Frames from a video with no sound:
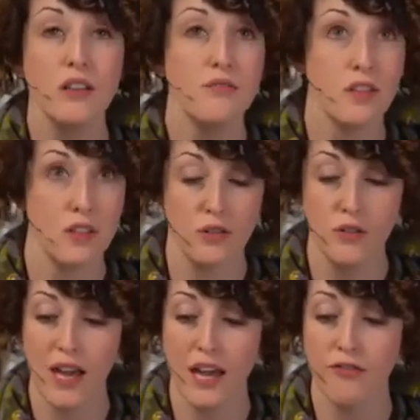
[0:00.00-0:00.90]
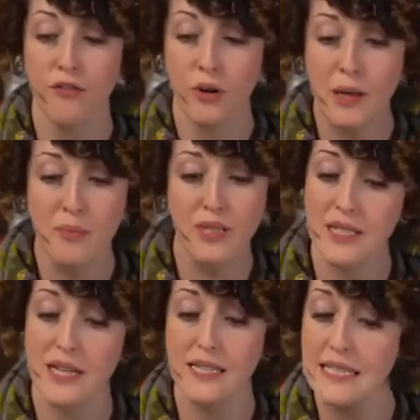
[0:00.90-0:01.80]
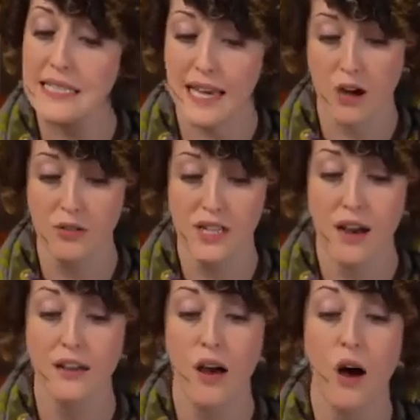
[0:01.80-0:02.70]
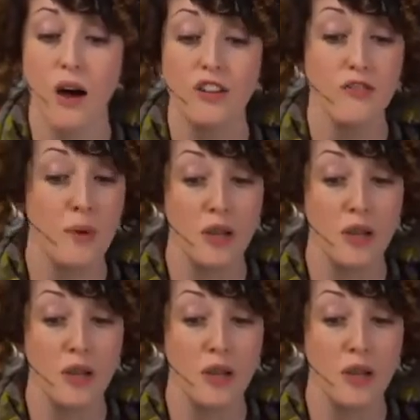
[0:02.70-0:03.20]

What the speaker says: all of you a 40% discount on all of